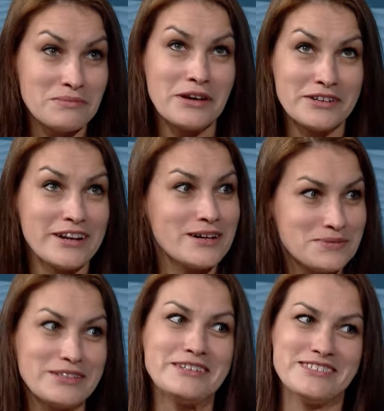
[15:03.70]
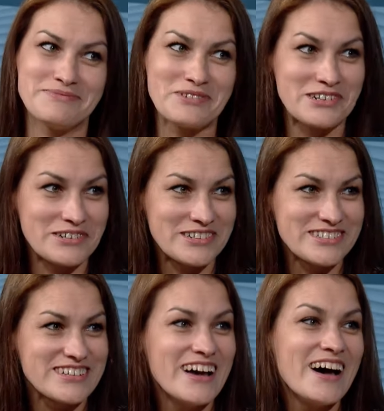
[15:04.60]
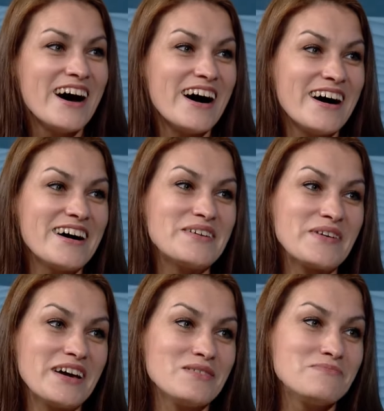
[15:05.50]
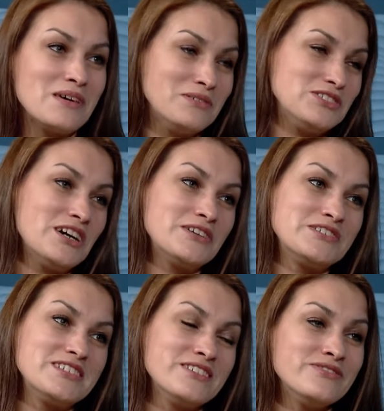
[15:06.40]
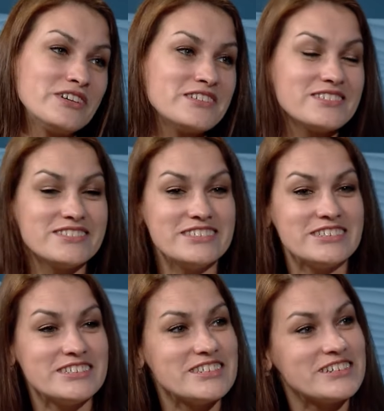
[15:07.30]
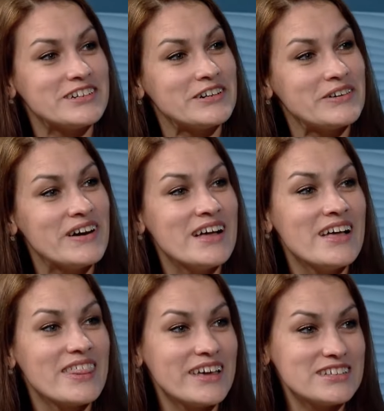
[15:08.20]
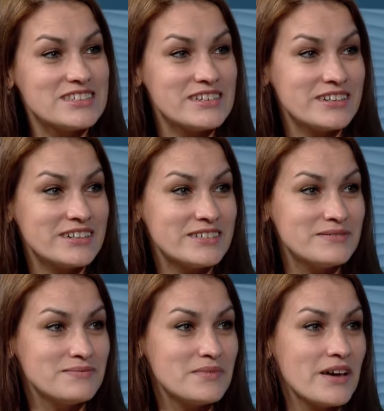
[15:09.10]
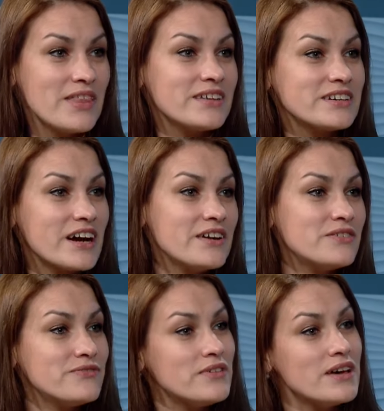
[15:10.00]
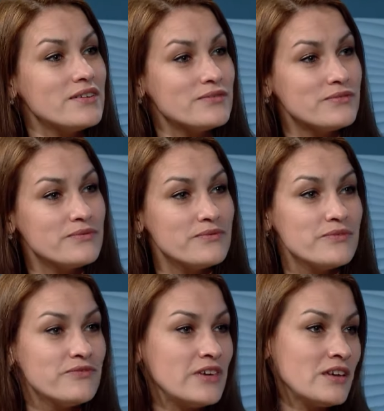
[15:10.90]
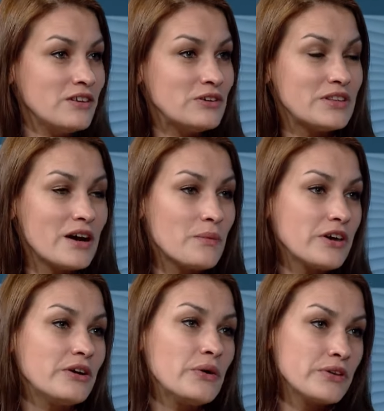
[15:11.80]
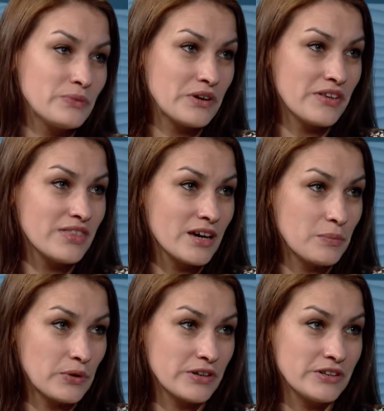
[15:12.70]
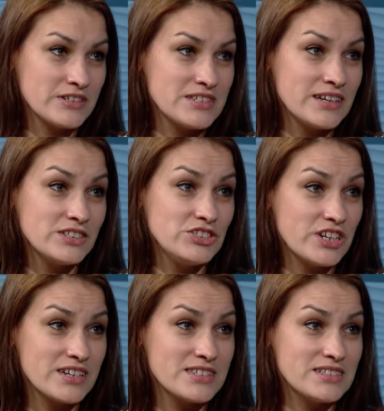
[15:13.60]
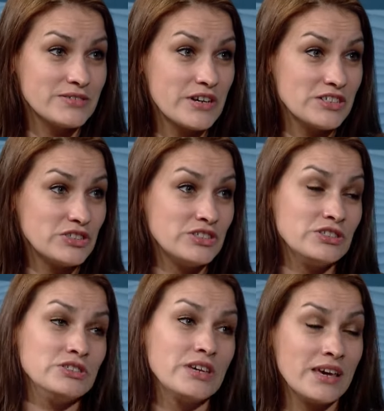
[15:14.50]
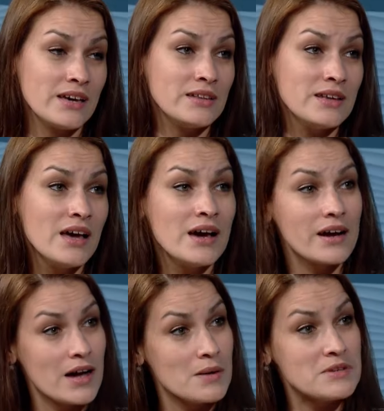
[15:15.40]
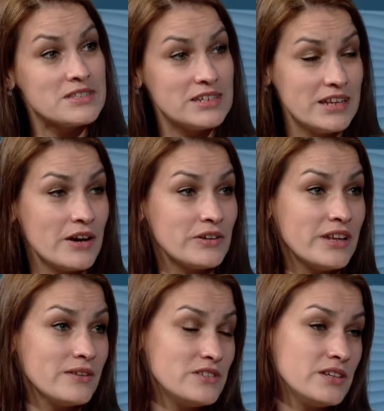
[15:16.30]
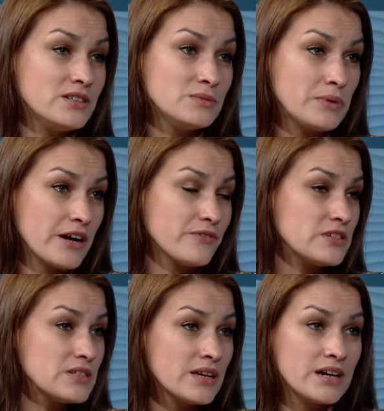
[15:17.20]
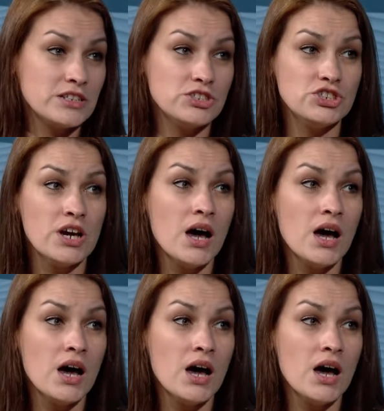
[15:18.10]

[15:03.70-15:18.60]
married upstairs, the four girls. We have baby showers and rehearsal dinners. So that's another kind of venue that we go in with at Four Girls, not just the restaurant that you can come and sit down and have dinner, breakfast, lunch,